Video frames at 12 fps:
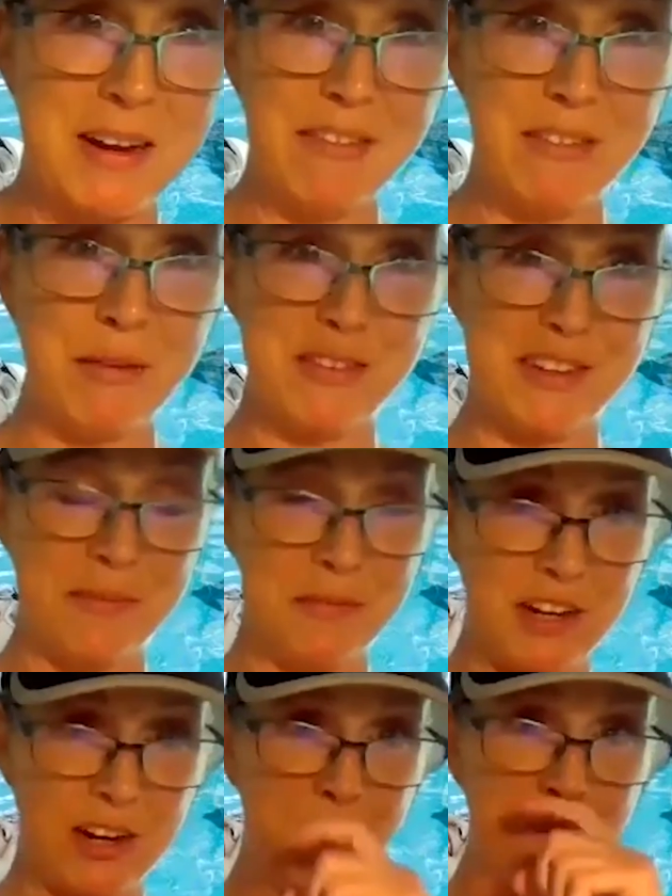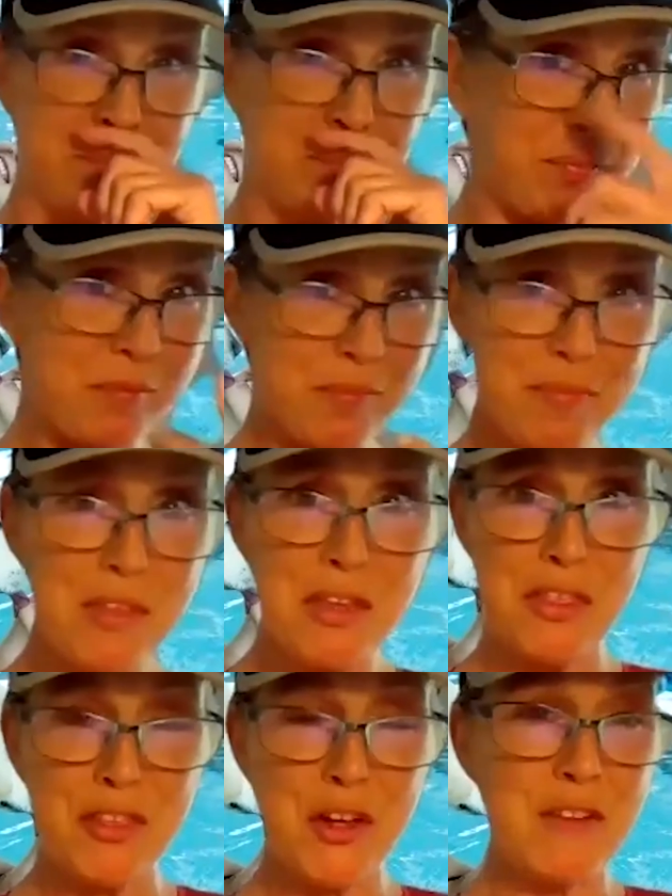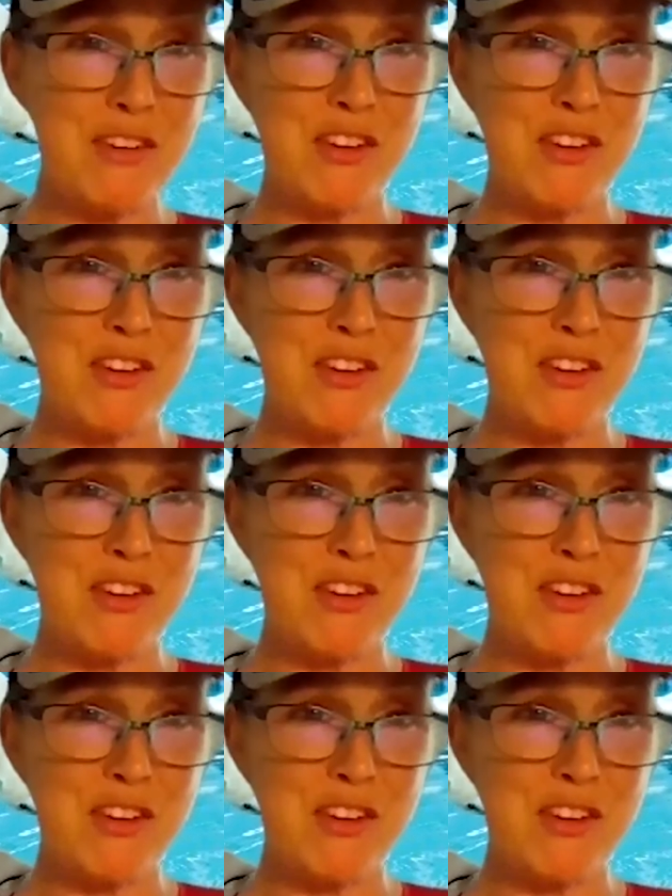life. I wasn't, you know, the thought of